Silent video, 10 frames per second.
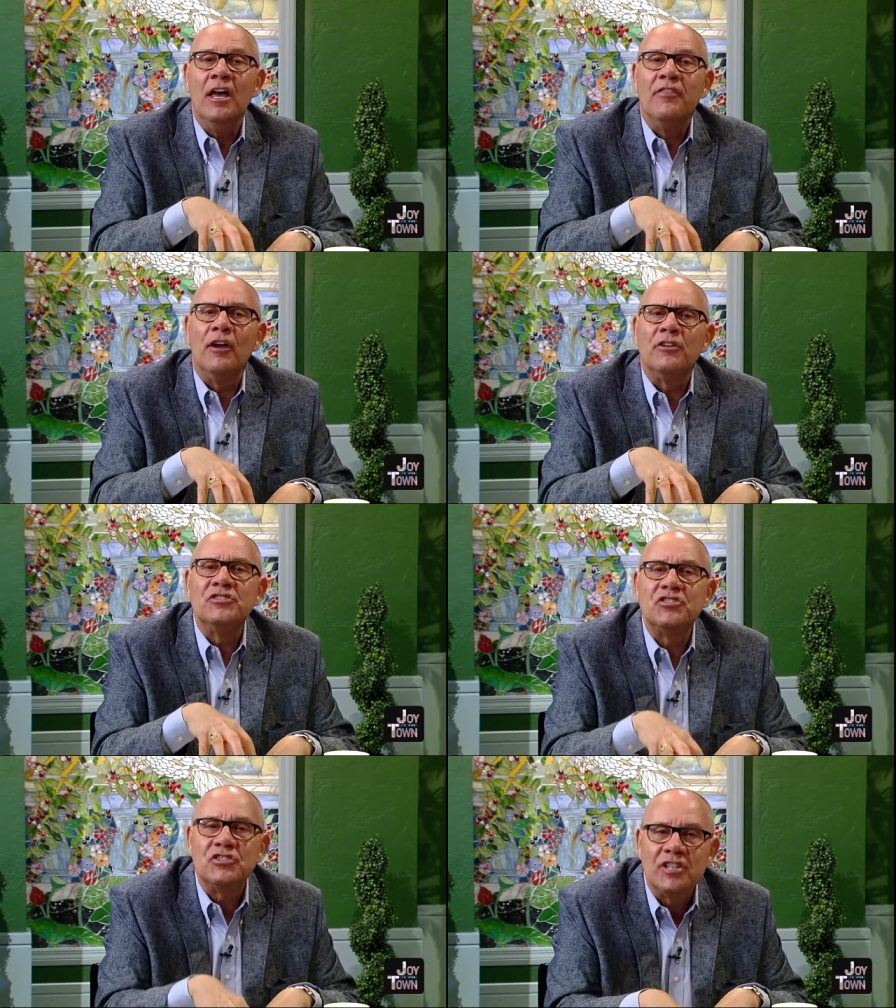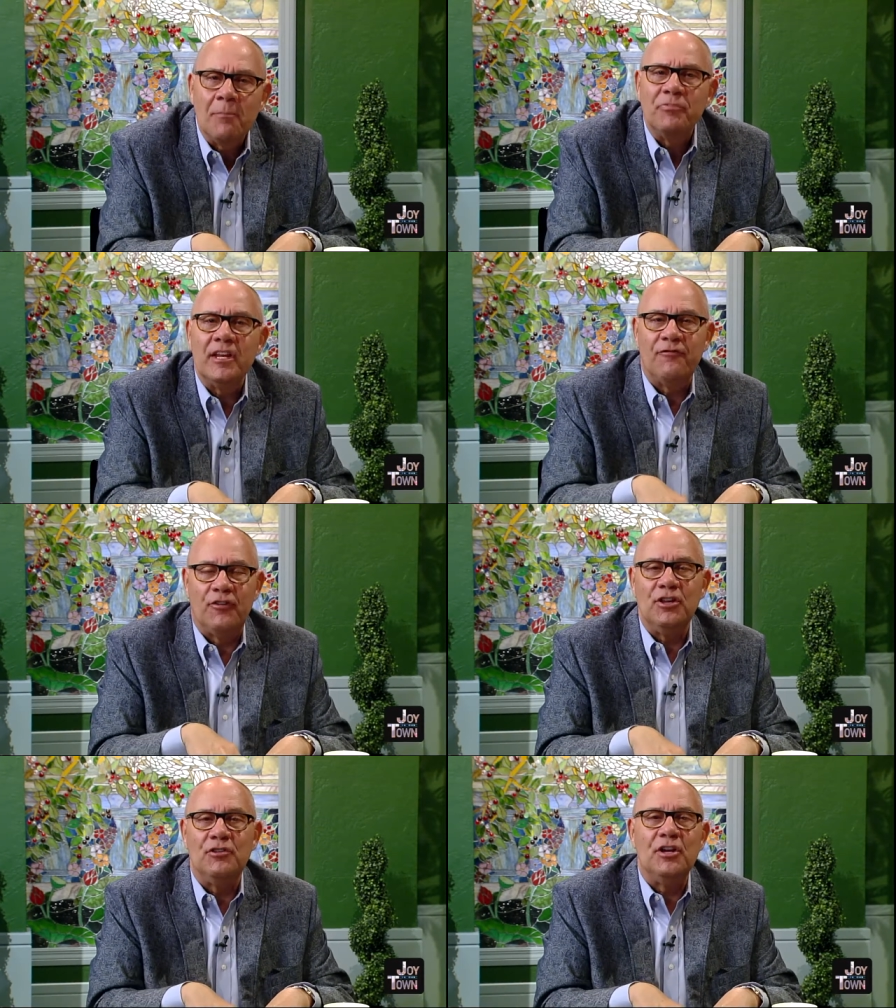There is something for
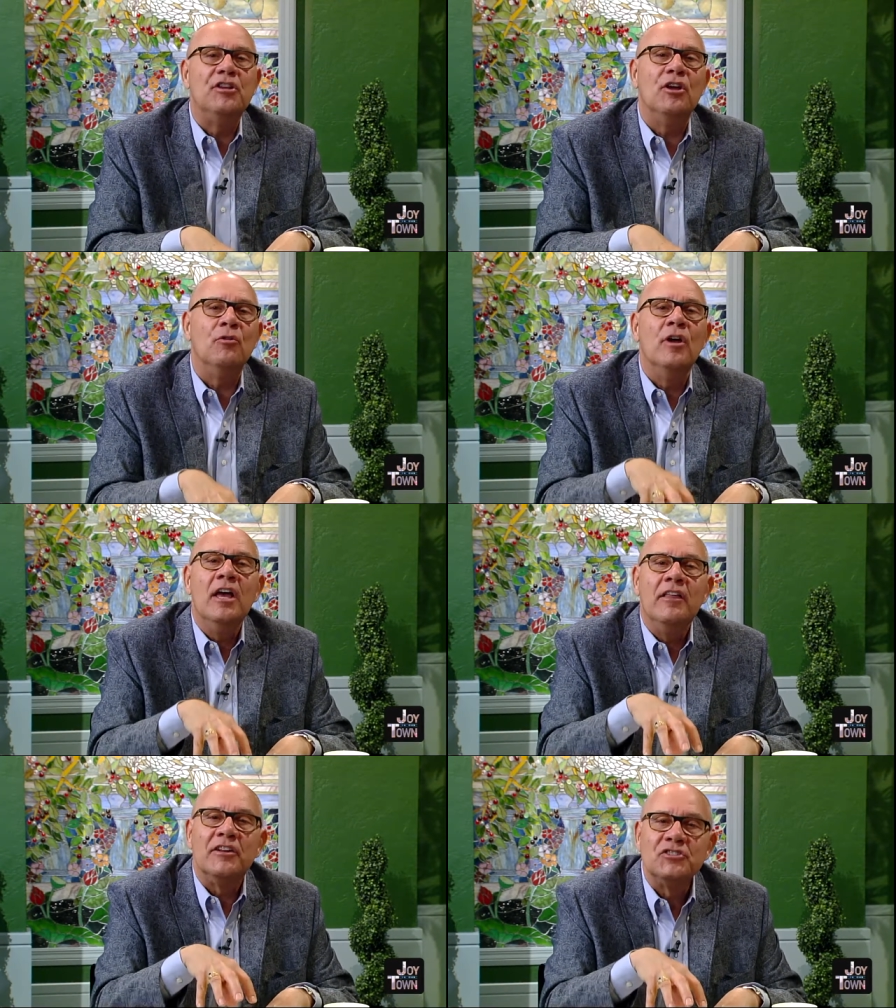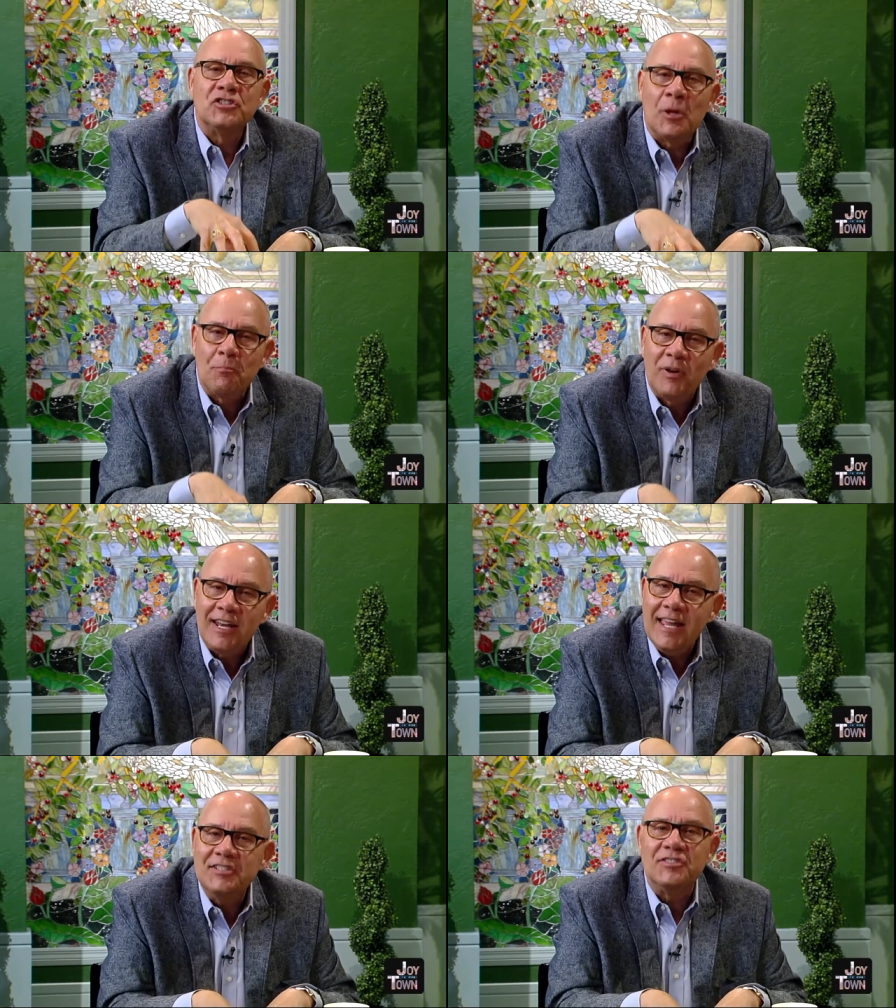you to do. There's a
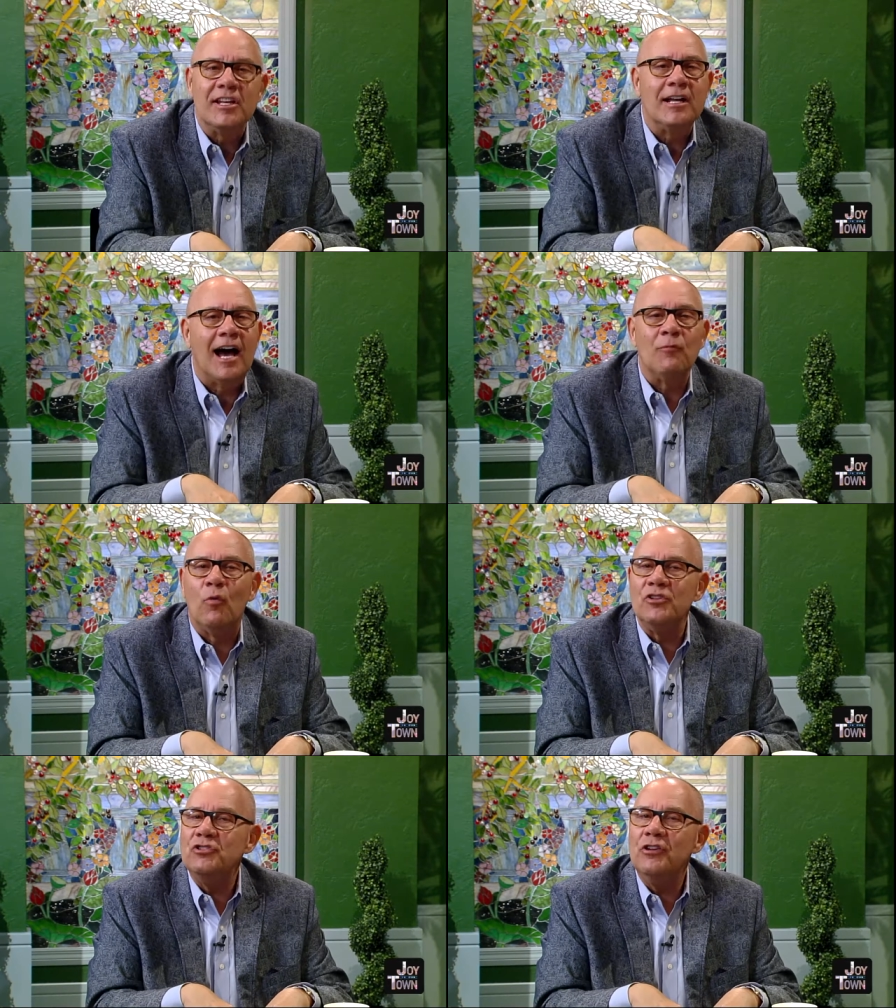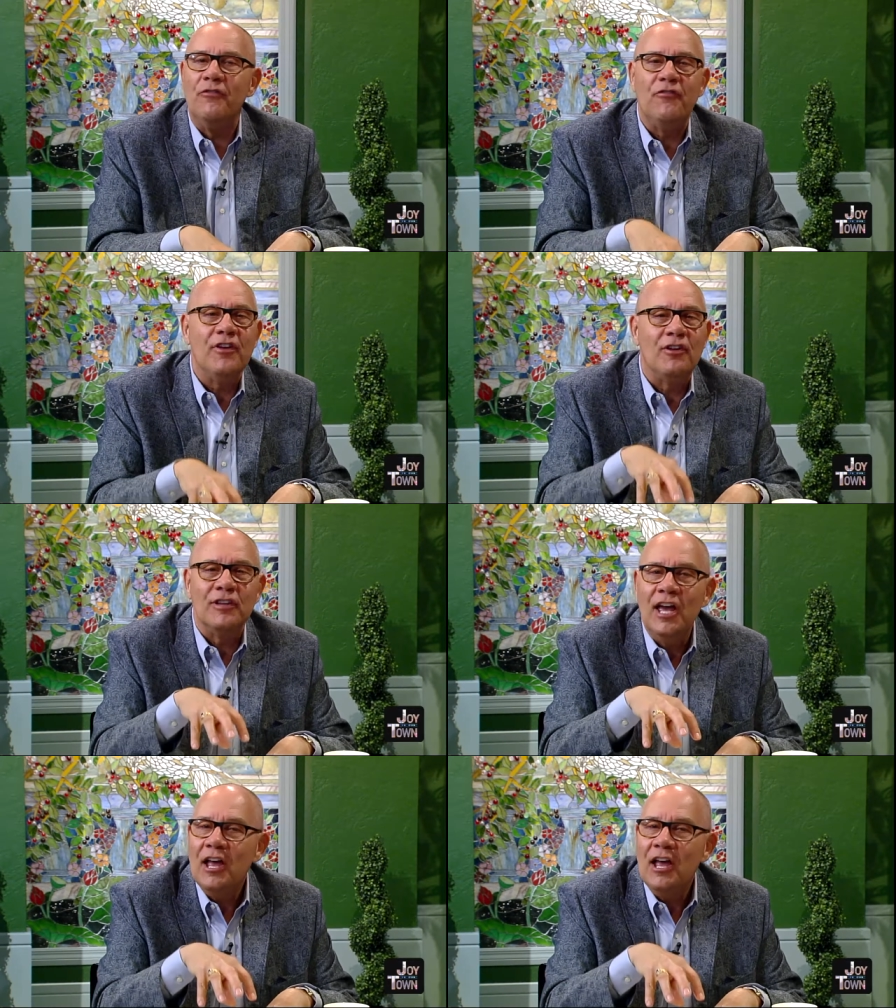place that God wants you to fill.